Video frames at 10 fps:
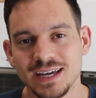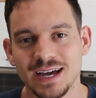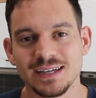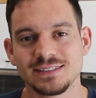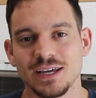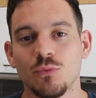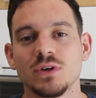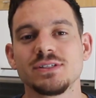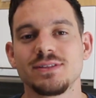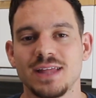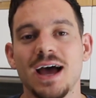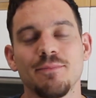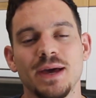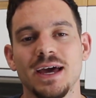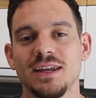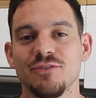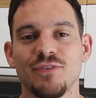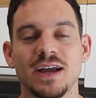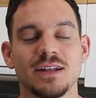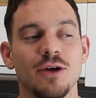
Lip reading: guys, it wasn't that bad. In fact,